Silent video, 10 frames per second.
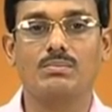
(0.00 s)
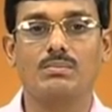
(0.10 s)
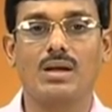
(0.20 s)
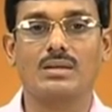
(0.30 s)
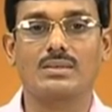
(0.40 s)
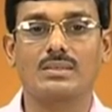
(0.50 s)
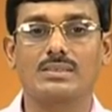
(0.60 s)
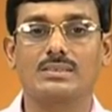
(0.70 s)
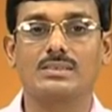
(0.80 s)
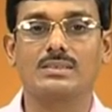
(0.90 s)

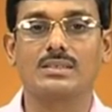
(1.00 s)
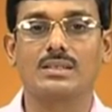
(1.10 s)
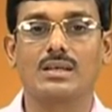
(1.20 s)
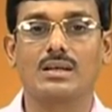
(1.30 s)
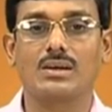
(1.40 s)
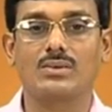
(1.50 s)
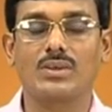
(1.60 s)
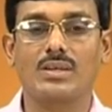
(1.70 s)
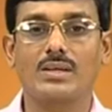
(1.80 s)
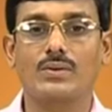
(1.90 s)
metals
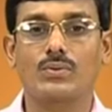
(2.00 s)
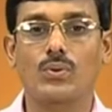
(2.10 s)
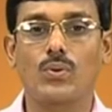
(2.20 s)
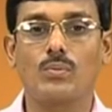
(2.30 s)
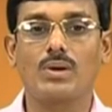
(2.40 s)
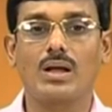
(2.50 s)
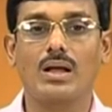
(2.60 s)
containing chrome